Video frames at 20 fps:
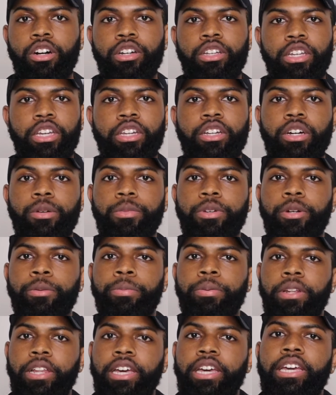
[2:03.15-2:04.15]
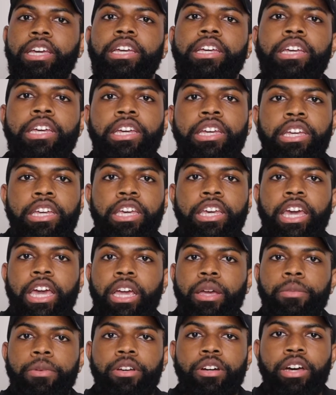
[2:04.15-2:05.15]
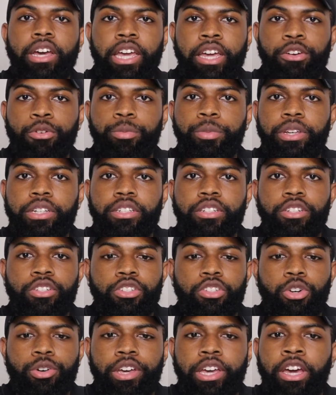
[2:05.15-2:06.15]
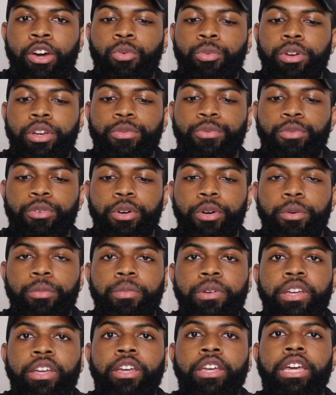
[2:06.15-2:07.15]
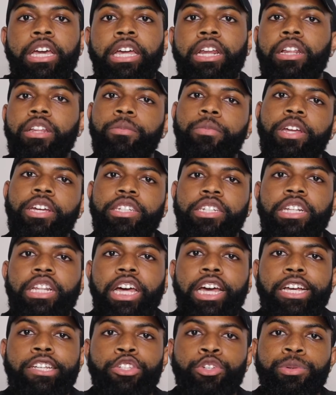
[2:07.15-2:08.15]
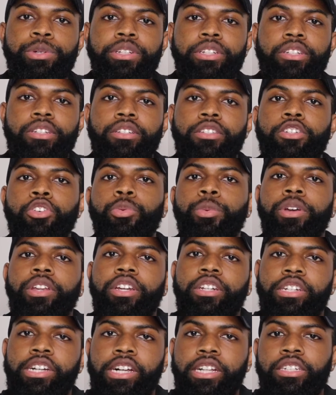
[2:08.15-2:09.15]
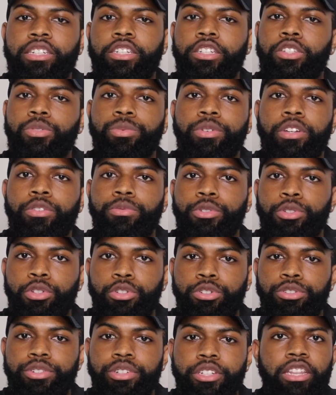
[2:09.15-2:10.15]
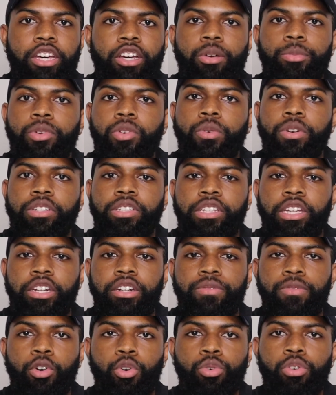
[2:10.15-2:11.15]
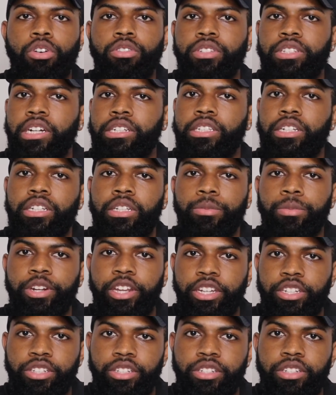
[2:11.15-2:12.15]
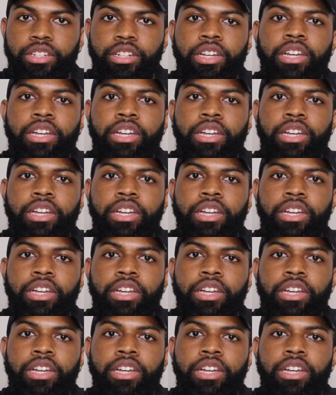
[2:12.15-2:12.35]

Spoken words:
He didn't come here to play. He came to handle business. So Ed went from in elimination last week to win the challenge this week with Tori. They're gonna be the ones to get the vote who goes down to elimination.